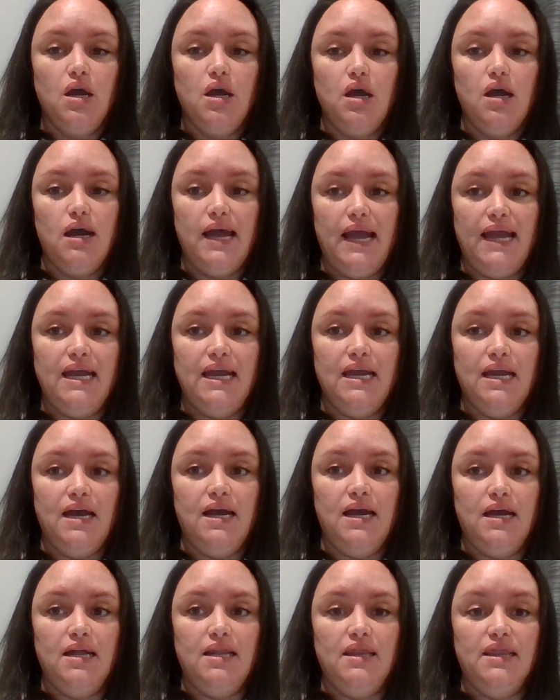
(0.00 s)

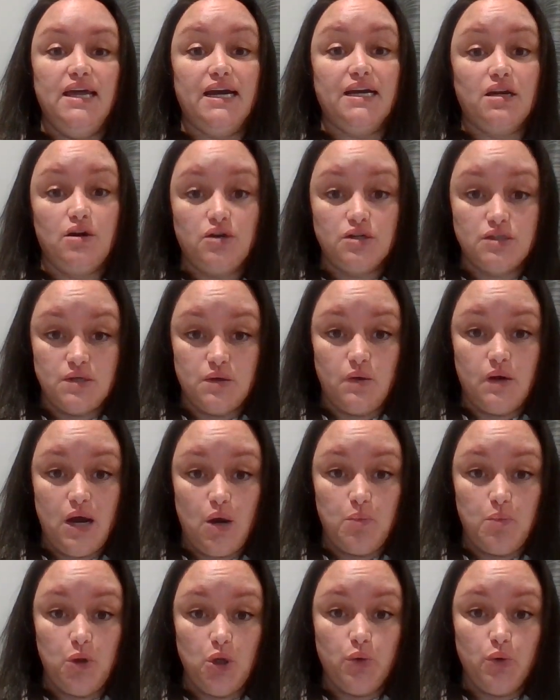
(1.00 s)
And that can also help
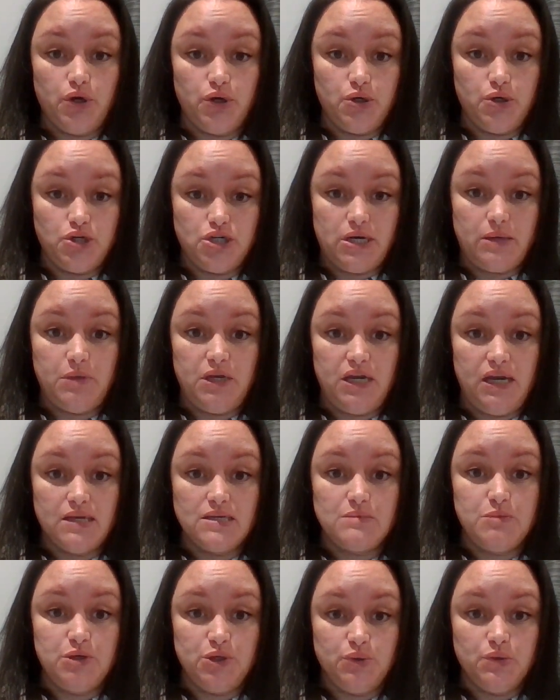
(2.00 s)
lower your JPS
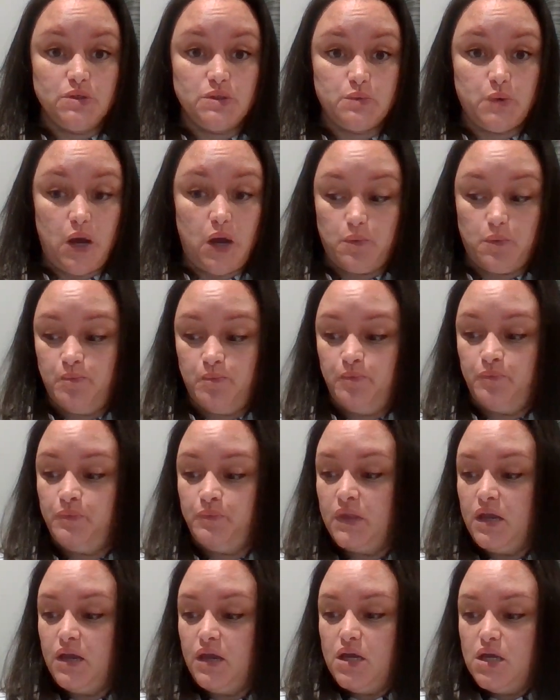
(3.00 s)
bill as well.
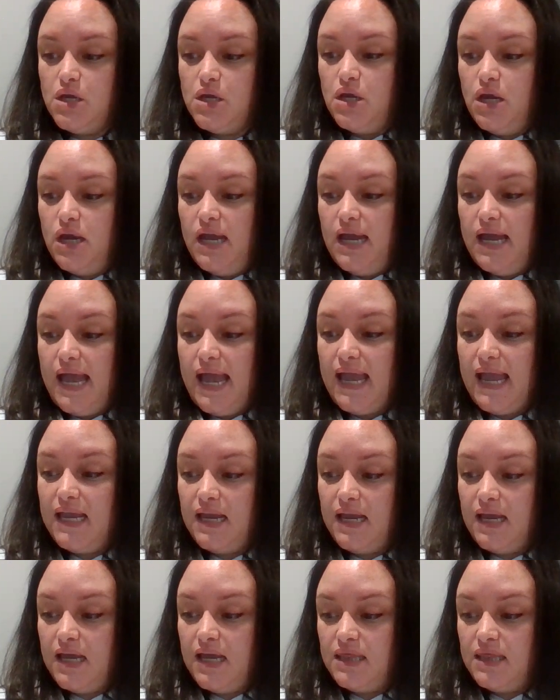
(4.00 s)

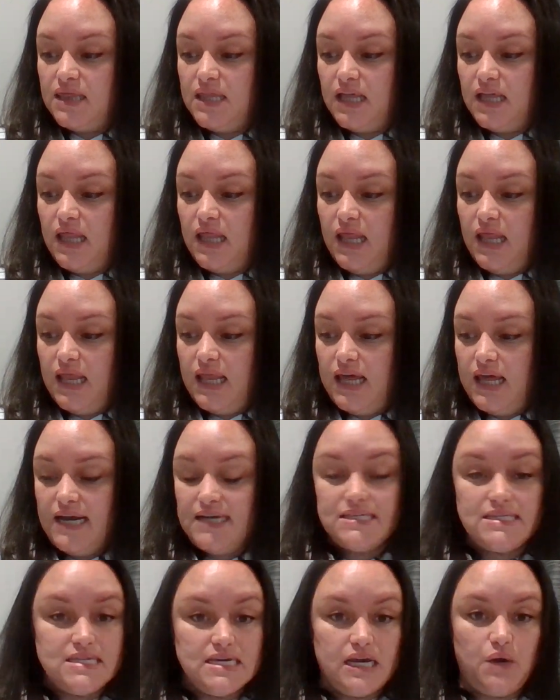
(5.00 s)
And the last
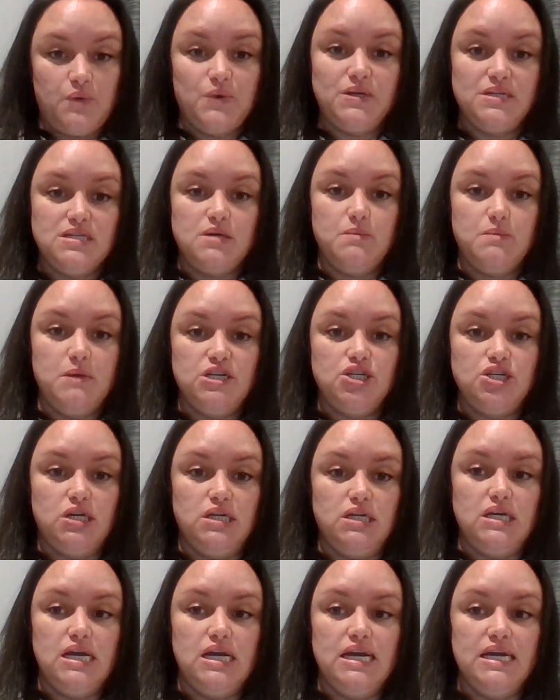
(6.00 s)
thing I wanted to mention
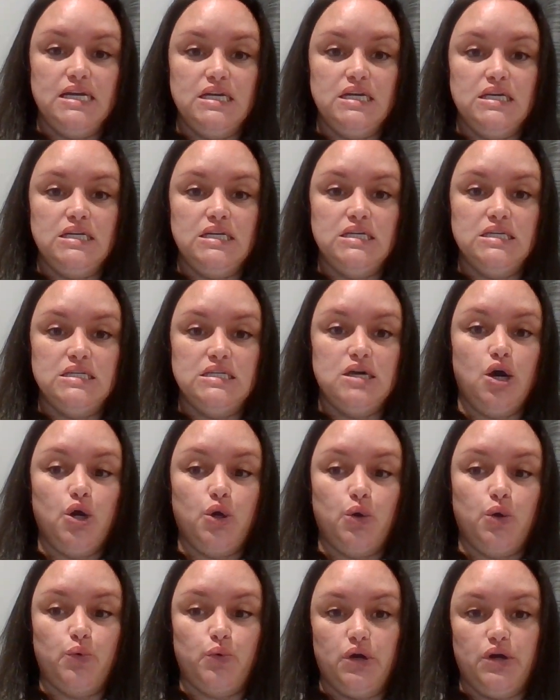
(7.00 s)
is a
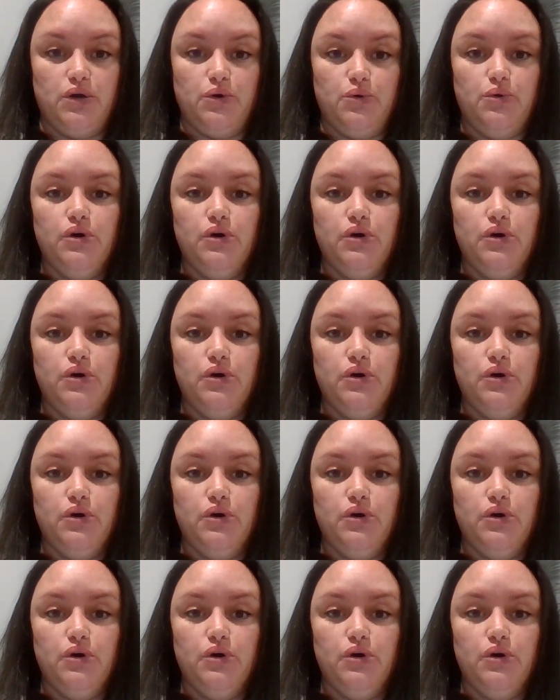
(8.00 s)
grill.